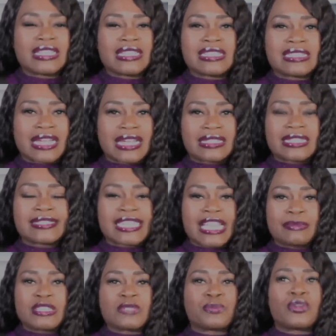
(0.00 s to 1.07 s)
It's not the same
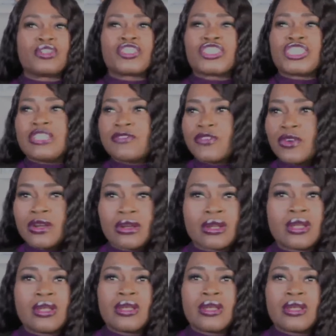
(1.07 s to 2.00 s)
as pushing for,